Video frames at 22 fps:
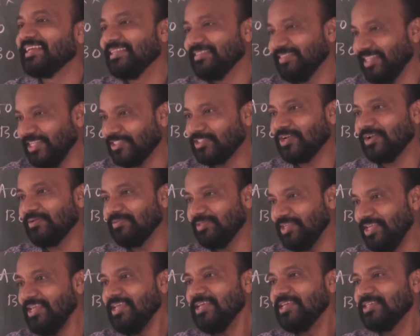nature of
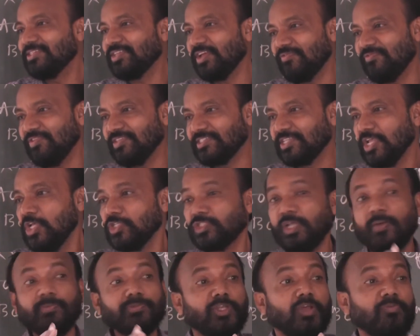the surface.
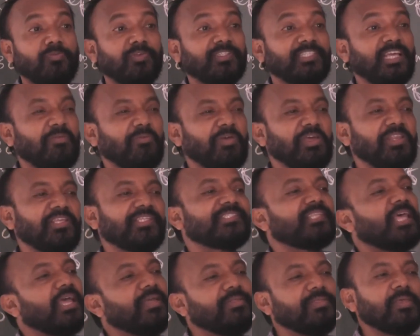Some surface are very
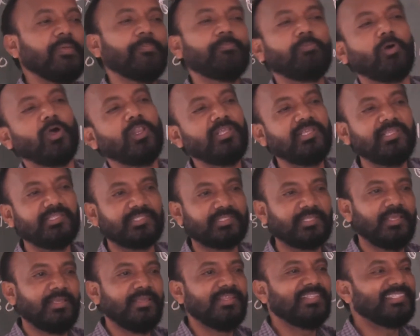shiny, polished,
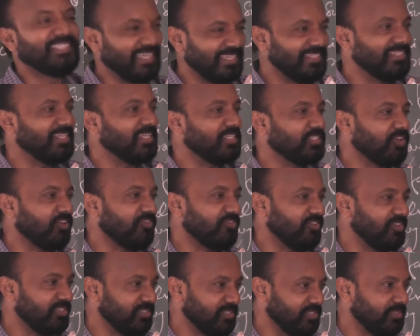chick chick
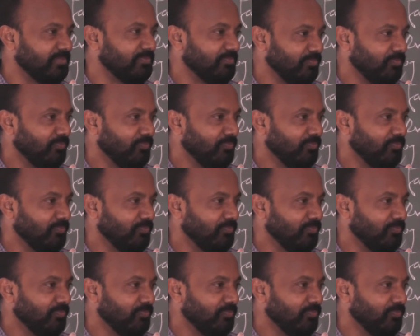surface,